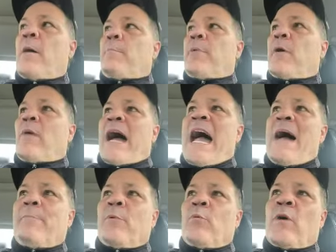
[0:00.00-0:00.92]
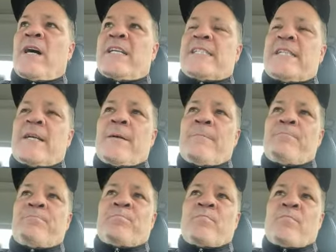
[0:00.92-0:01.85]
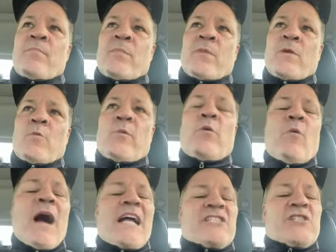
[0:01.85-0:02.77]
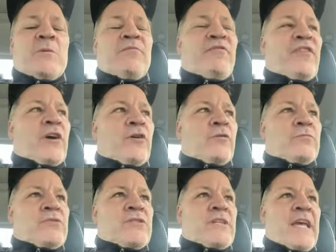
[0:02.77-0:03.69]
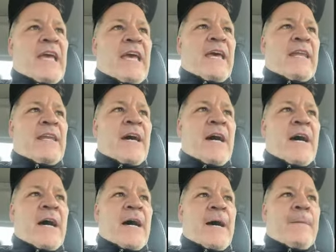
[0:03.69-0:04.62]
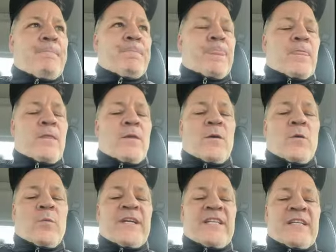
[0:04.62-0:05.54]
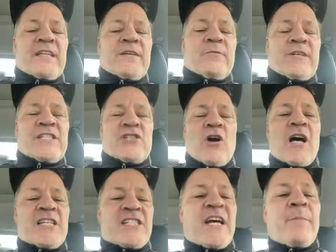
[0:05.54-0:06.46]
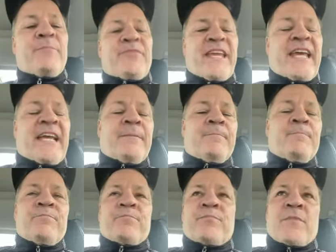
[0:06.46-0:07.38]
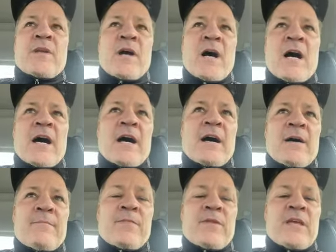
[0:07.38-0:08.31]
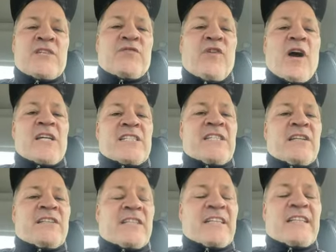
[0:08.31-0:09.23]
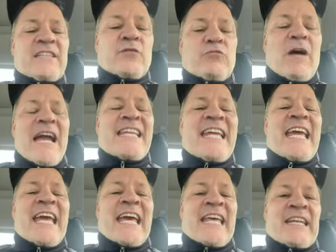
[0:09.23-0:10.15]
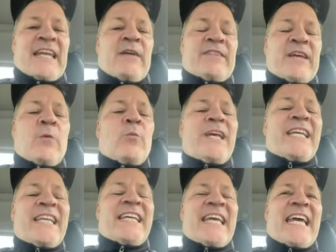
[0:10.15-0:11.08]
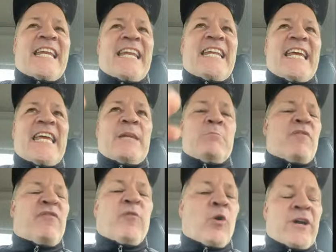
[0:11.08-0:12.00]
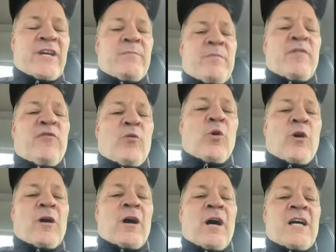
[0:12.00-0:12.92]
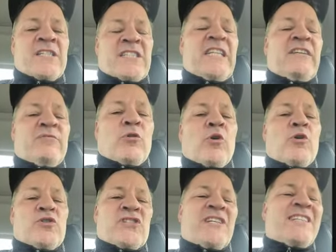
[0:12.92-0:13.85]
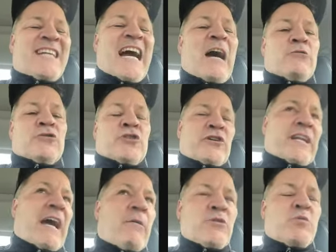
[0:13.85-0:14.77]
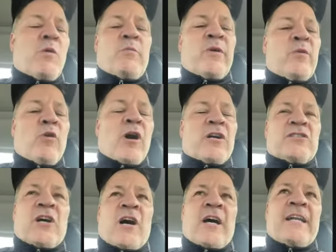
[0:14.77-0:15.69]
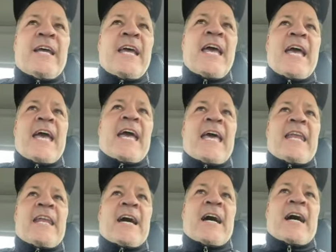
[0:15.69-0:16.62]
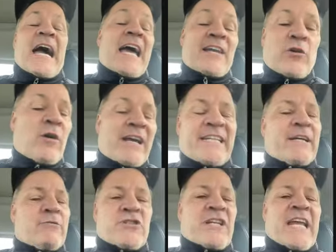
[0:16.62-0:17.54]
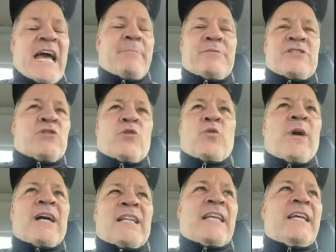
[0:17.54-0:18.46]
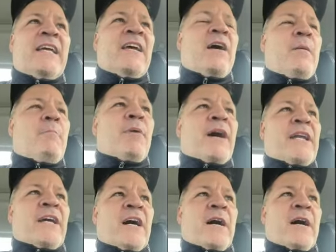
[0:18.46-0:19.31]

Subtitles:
But what happened was, we watched some films and we saw something as far as the right hand that we could get it in before Steve Rolls could counter. That was what we worked on, and I had no idea it was going to happen so quickly, but.